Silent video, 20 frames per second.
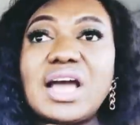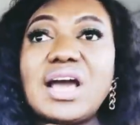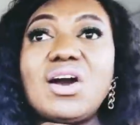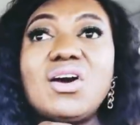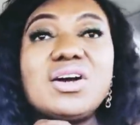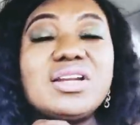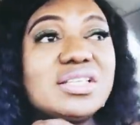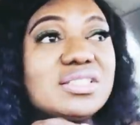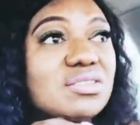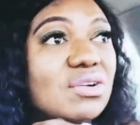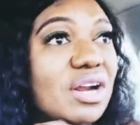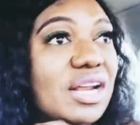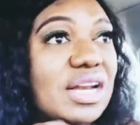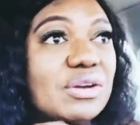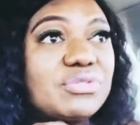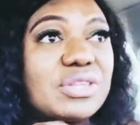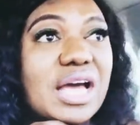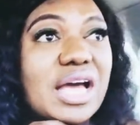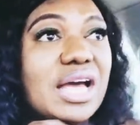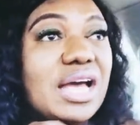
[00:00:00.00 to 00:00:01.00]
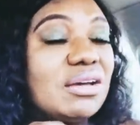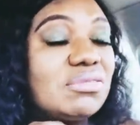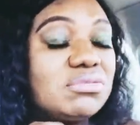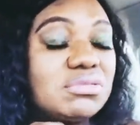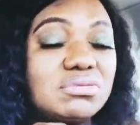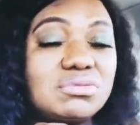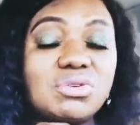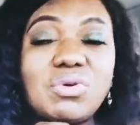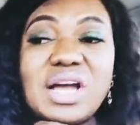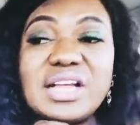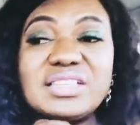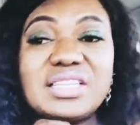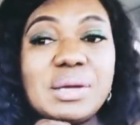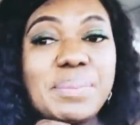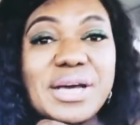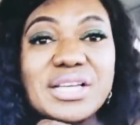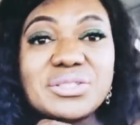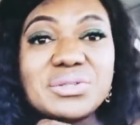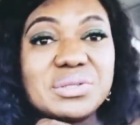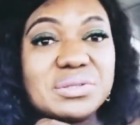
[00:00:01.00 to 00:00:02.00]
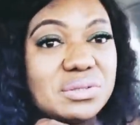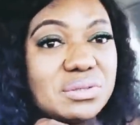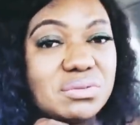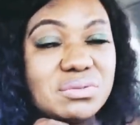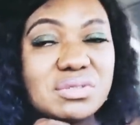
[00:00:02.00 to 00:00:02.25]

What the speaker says: all this running after to go and tell pastors,